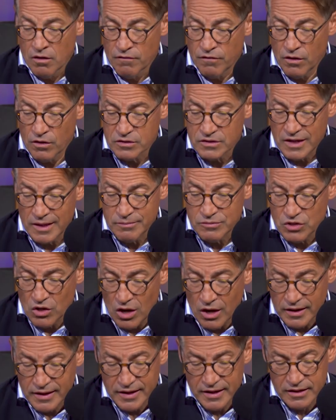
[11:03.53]
Folks, I'm
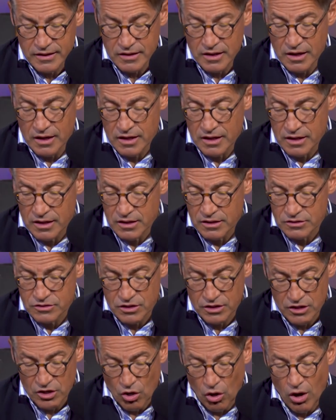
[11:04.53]
talking
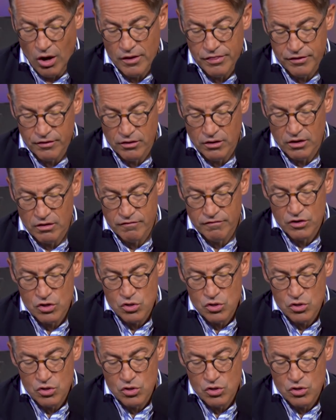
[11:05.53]
to the author of